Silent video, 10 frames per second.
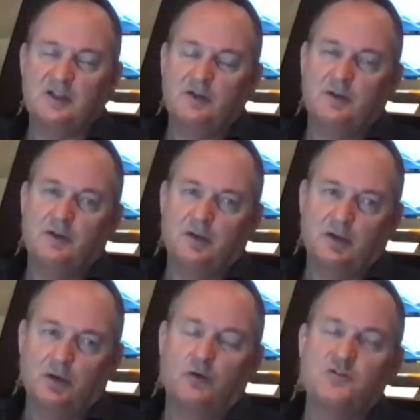the
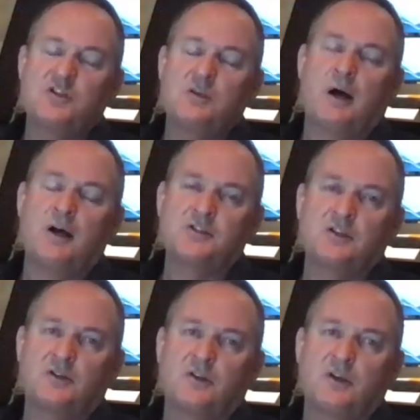currency
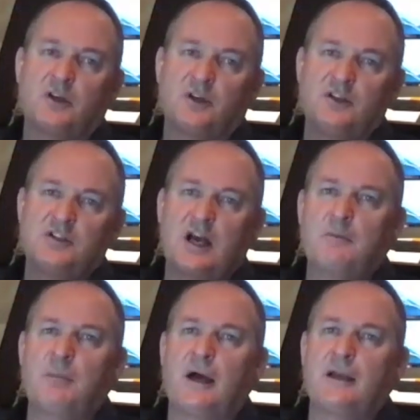basket
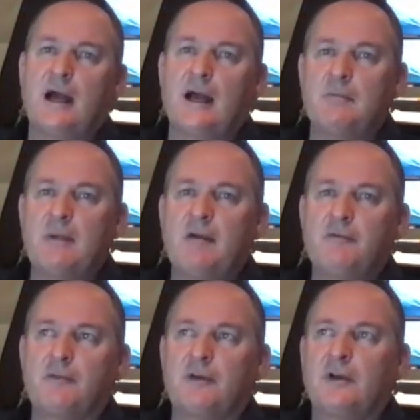designed by the IMF,
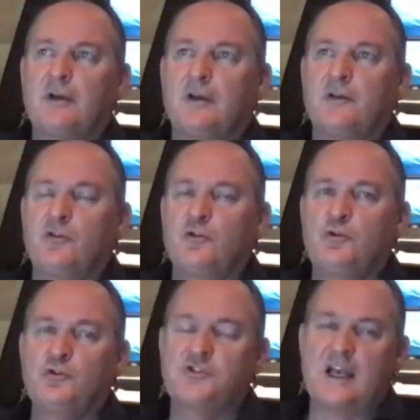to
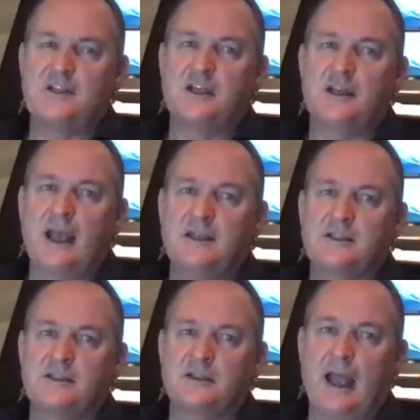use as the
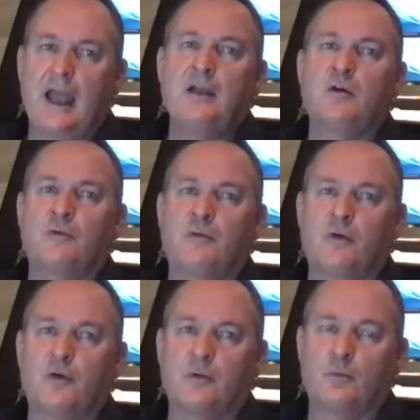next anchor
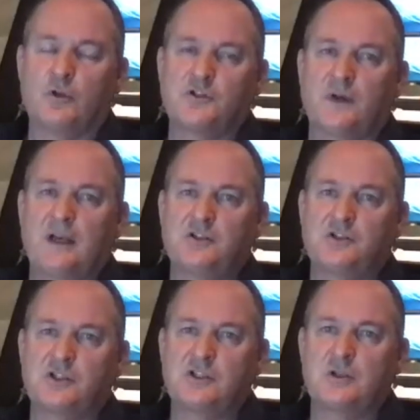for world's
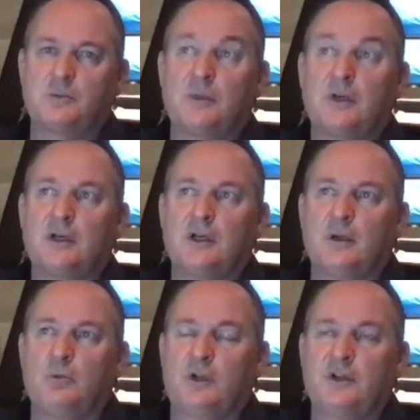financial system.
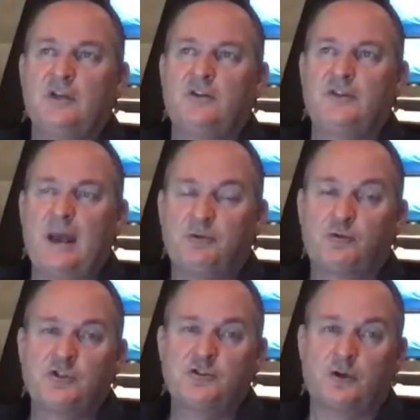We'll need debt
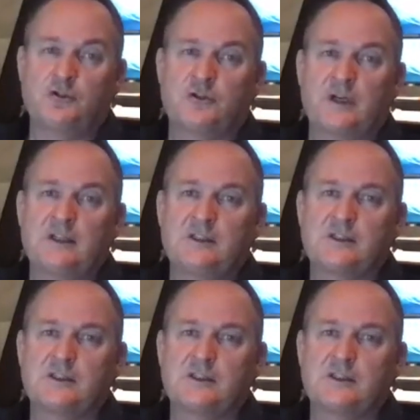restructurings,